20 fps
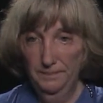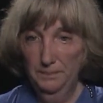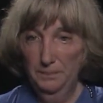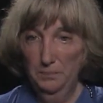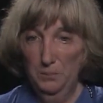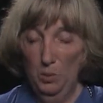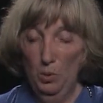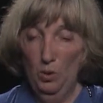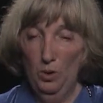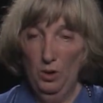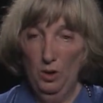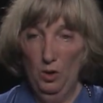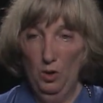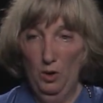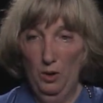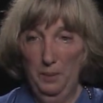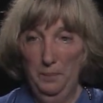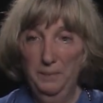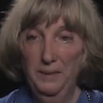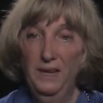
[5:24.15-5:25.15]
more
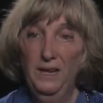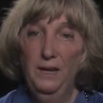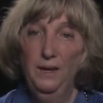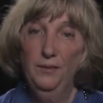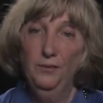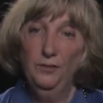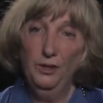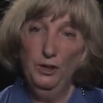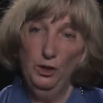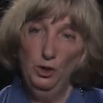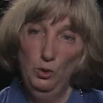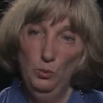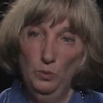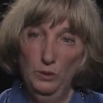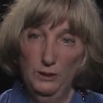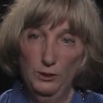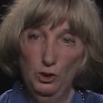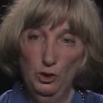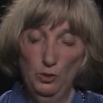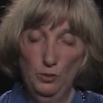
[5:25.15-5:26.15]
harm than you
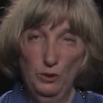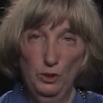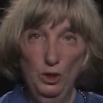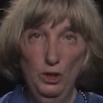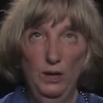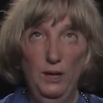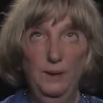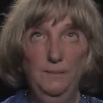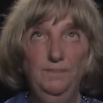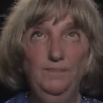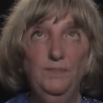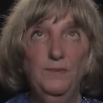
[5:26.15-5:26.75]
will do good.